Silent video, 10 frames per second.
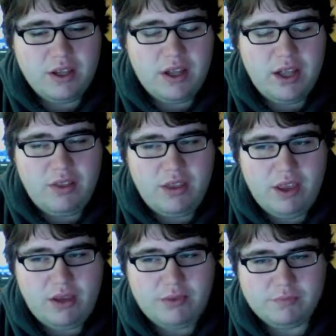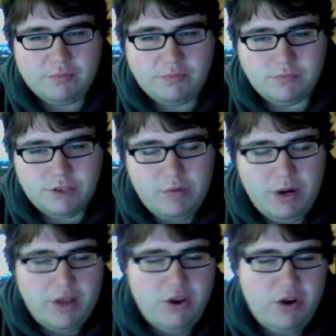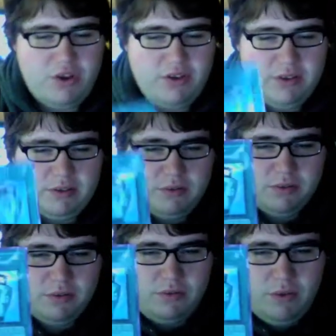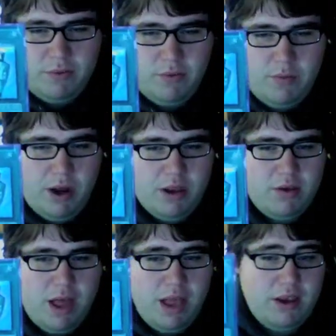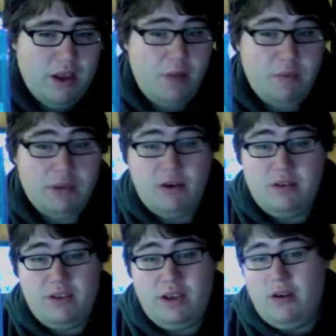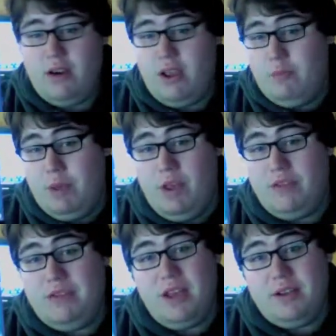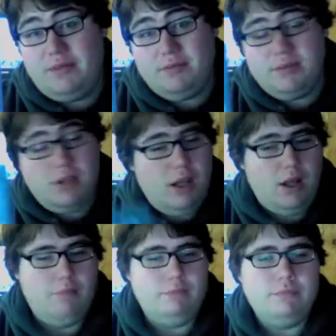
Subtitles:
and then when I could have just flipped to a Pot of Duality a couple turns later and be all set. Um,